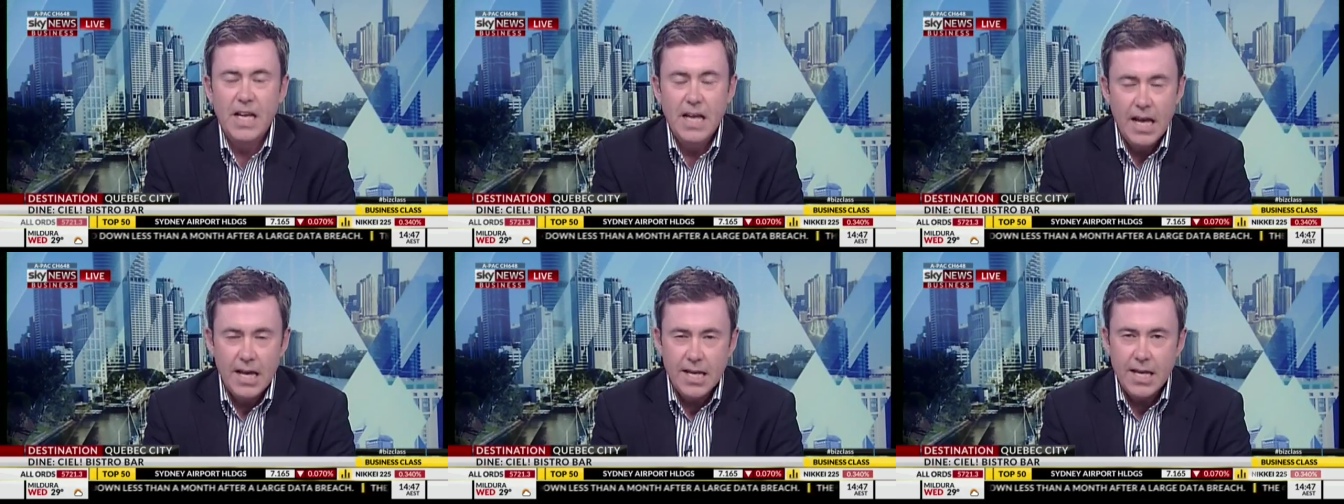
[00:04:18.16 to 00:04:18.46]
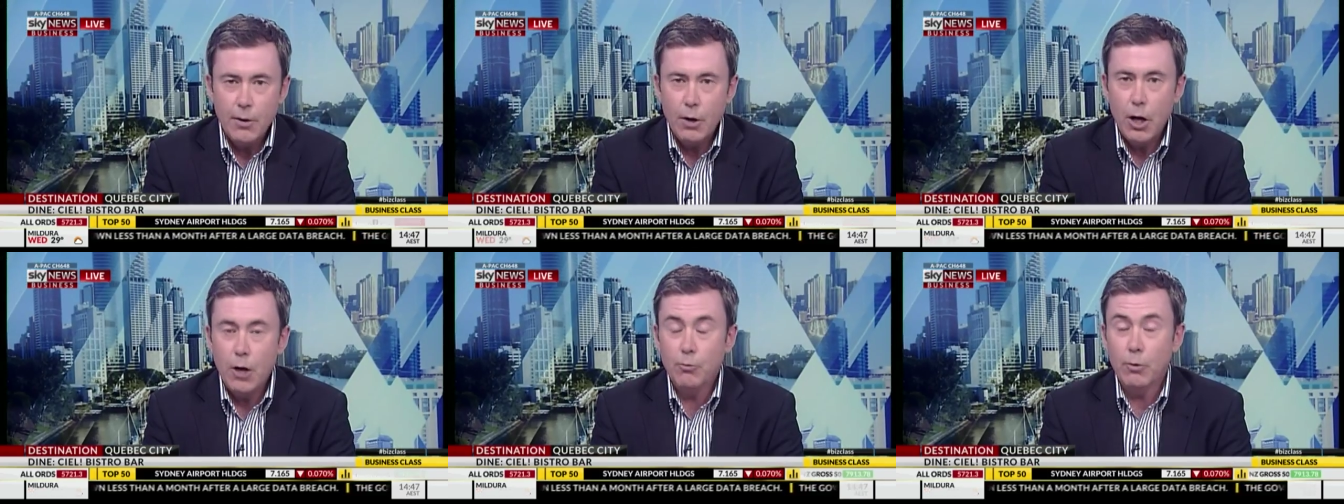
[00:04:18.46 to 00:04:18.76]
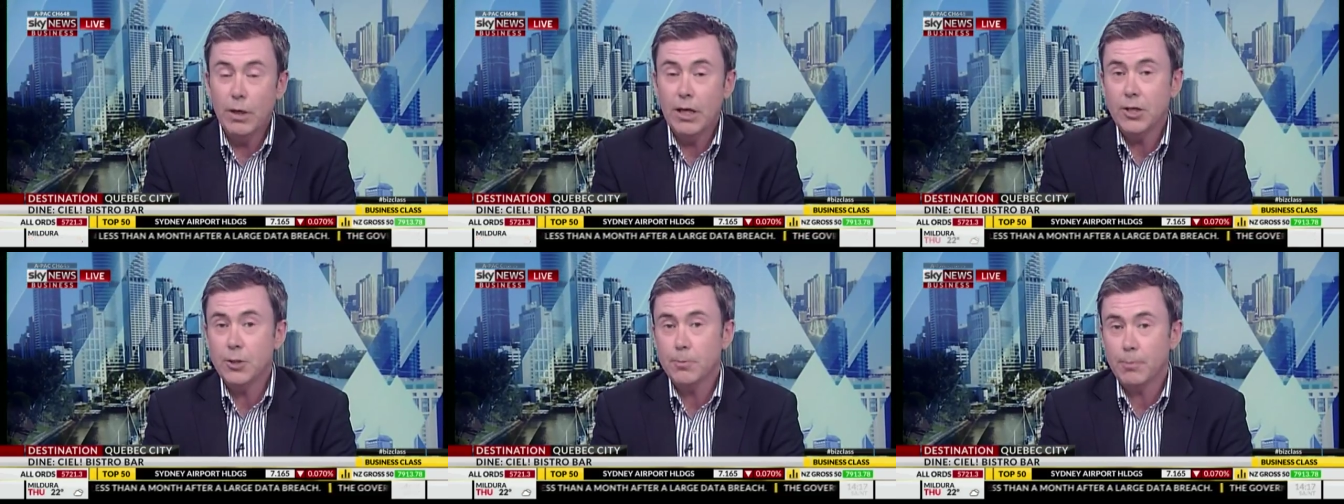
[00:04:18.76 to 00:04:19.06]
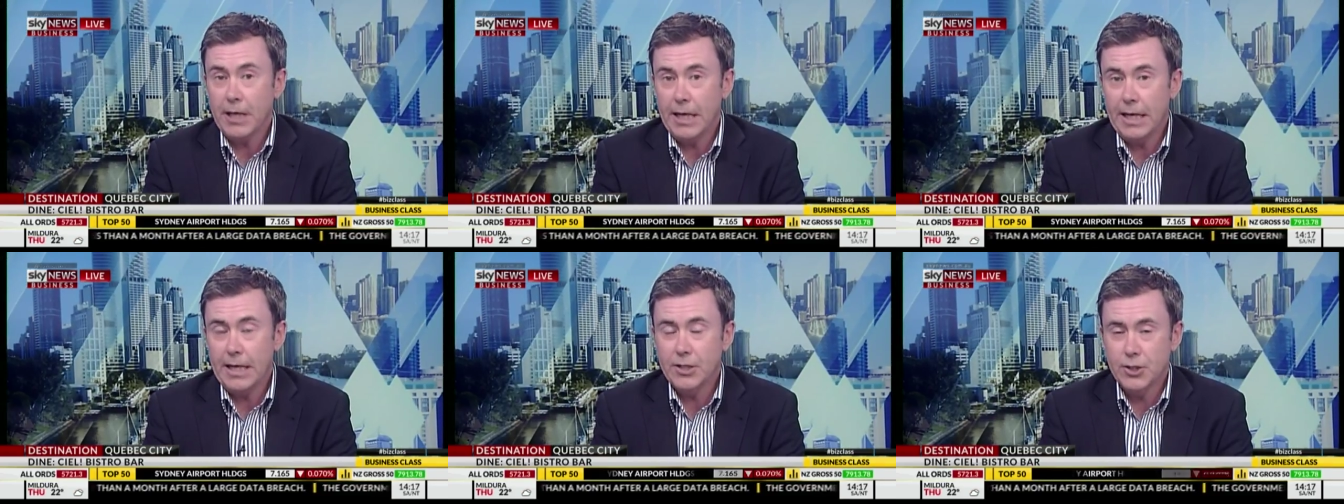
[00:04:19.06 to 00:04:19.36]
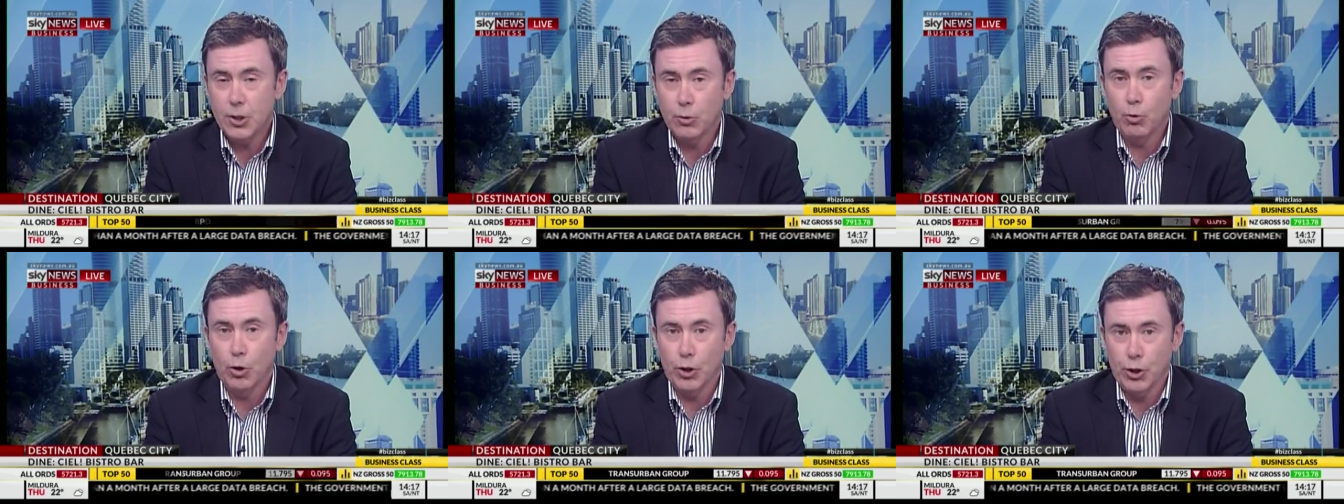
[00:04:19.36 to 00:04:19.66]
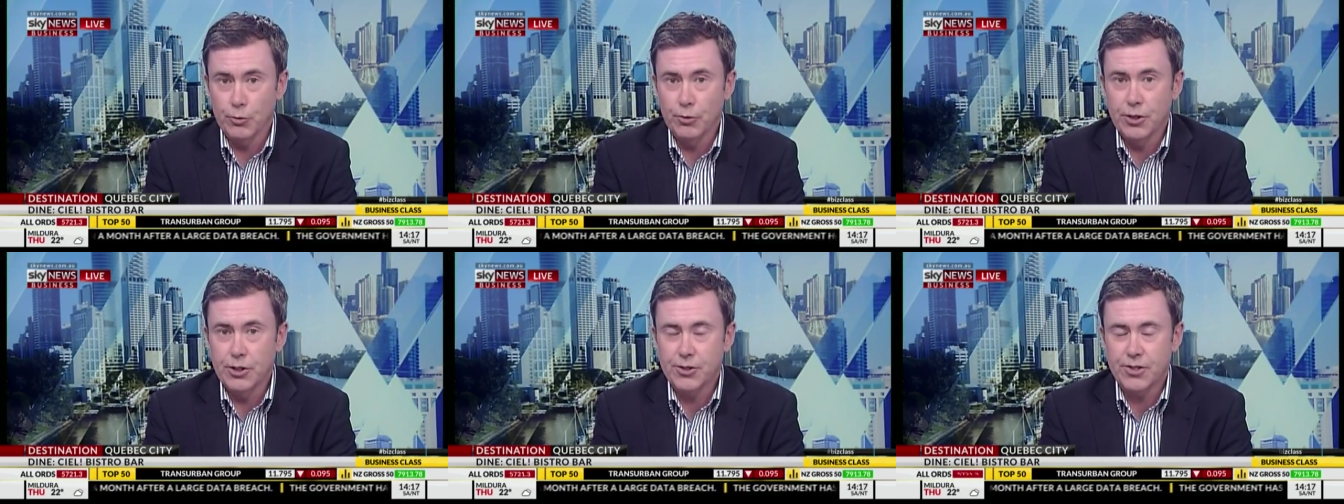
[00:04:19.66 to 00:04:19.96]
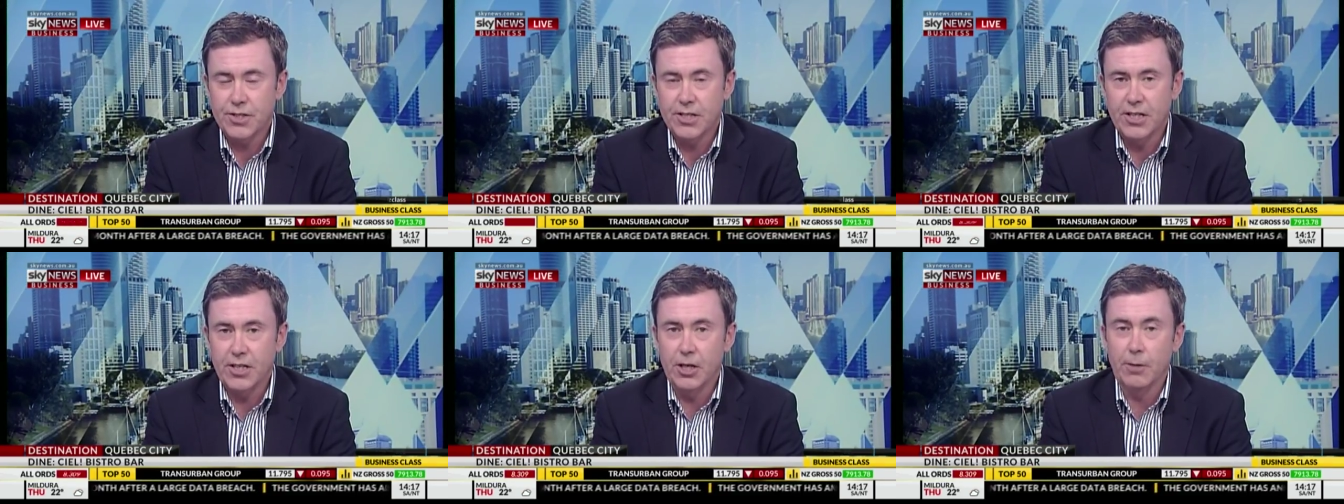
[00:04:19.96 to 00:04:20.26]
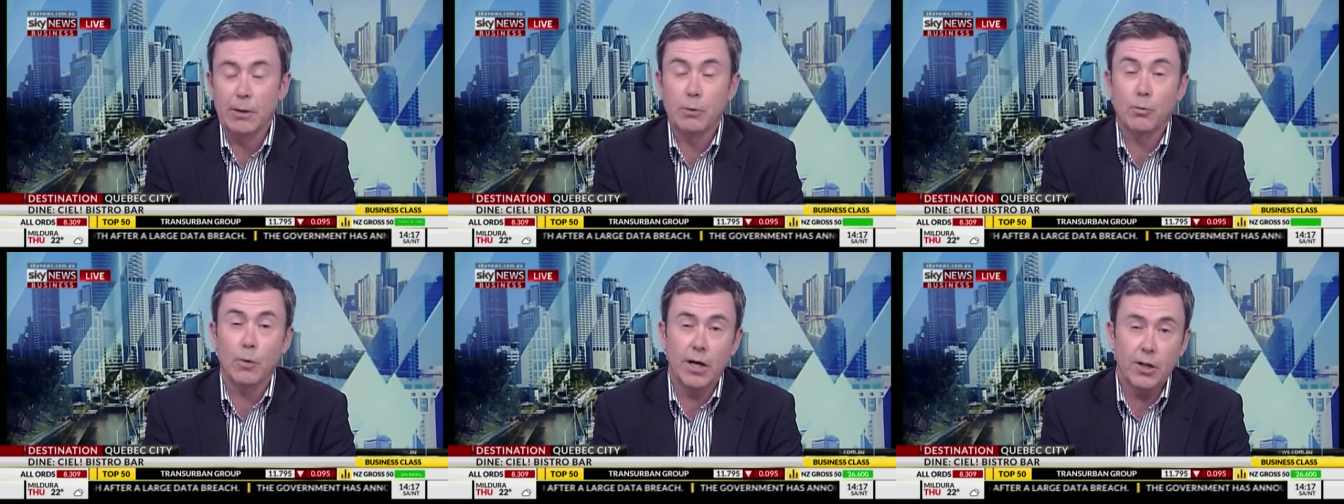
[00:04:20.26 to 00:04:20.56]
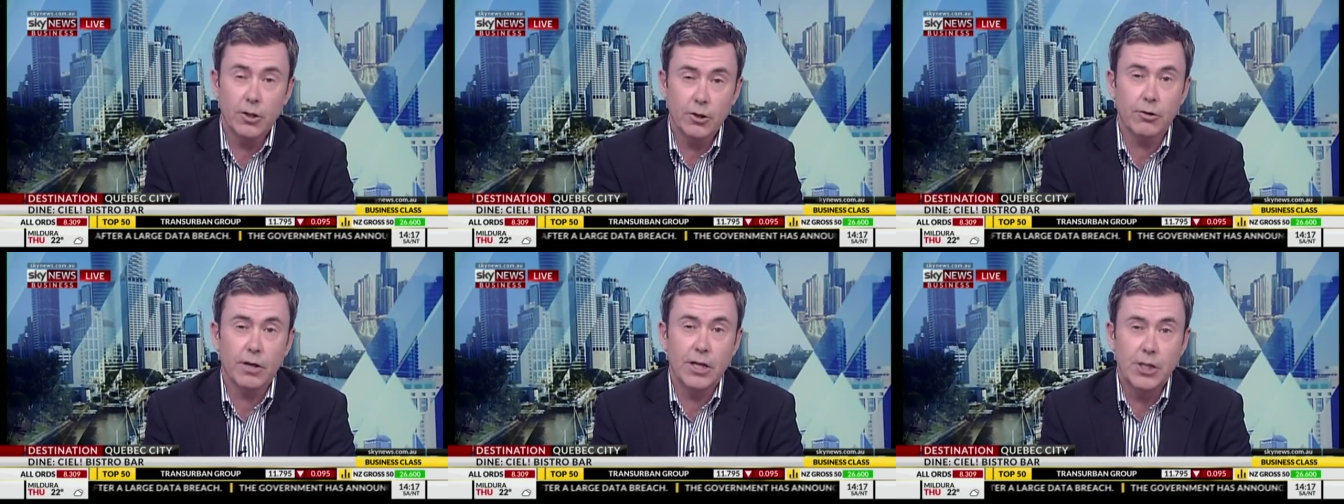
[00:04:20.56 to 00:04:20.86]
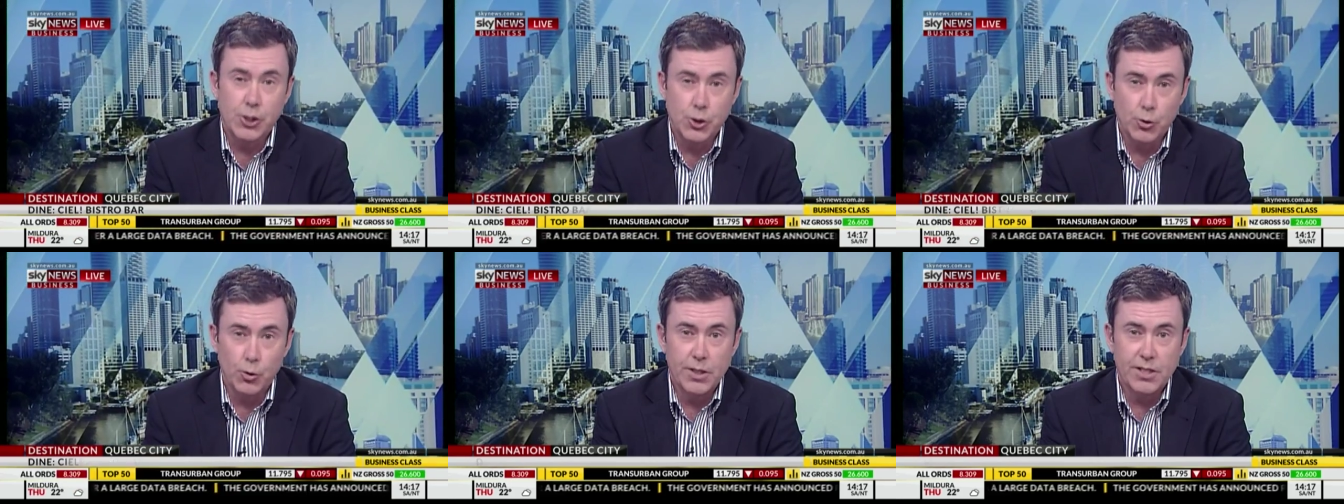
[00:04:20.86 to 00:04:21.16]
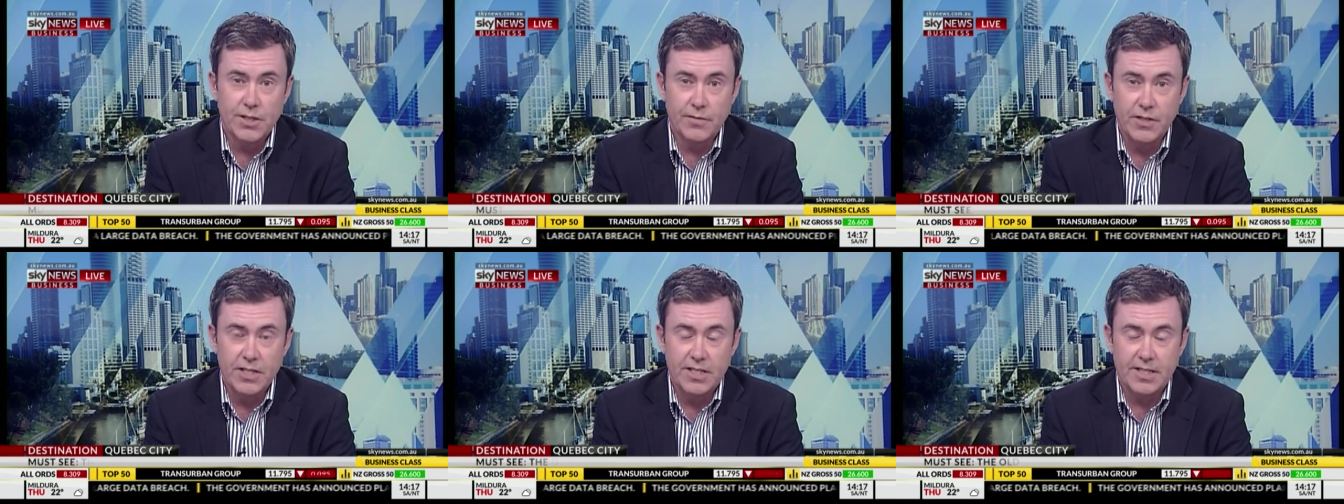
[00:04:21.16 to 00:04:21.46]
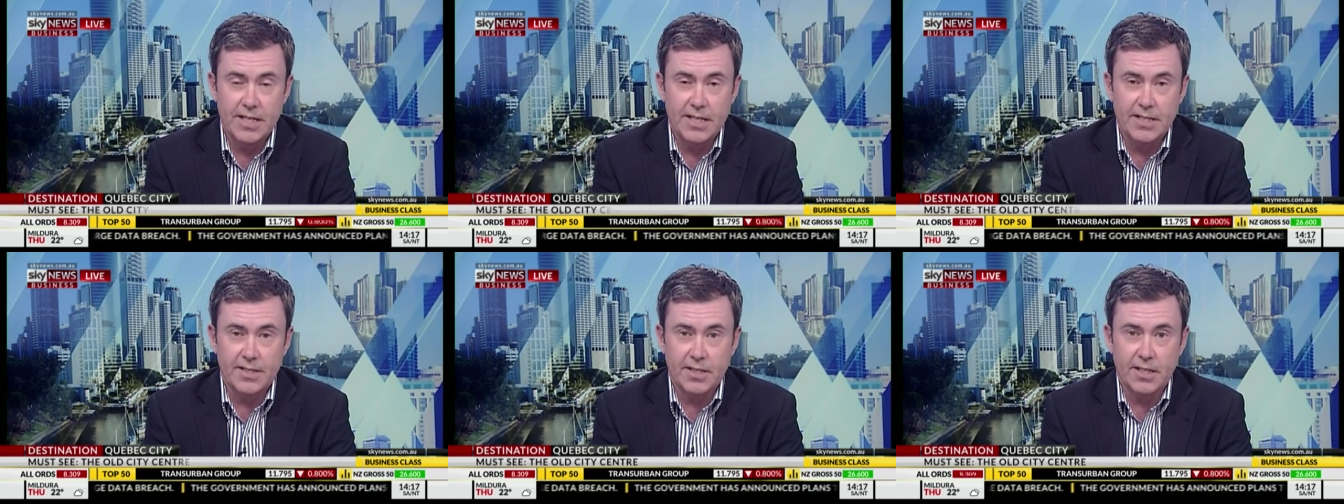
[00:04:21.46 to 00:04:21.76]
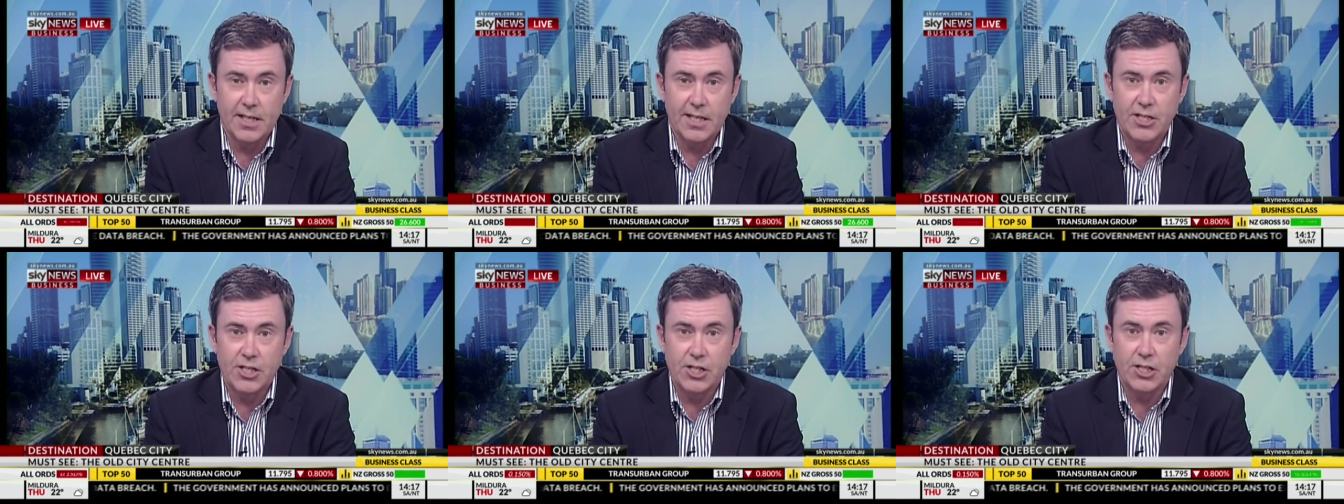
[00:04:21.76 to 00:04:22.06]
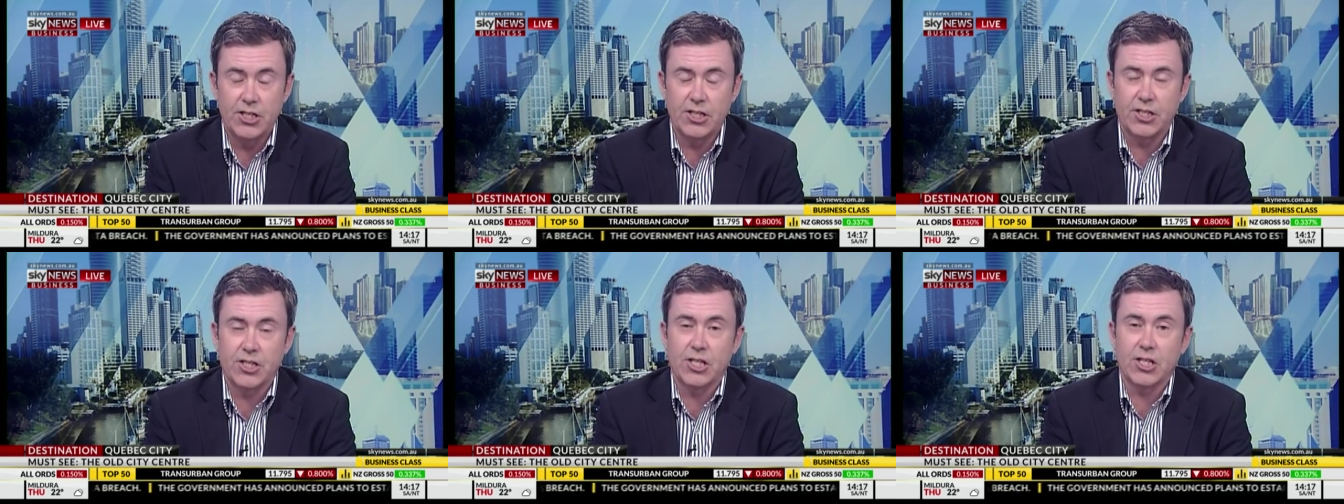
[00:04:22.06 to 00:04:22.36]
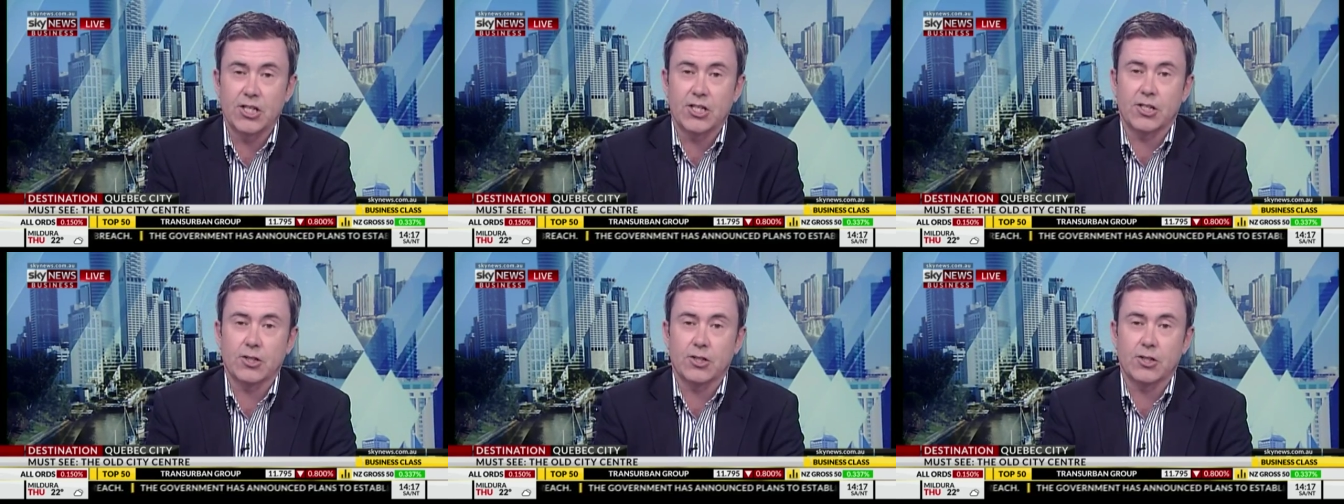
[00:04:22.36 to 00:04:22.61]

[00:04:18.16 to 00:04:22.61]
Yeah, it really depends on what you're interested in. I mean, one of the great joys of this destination is just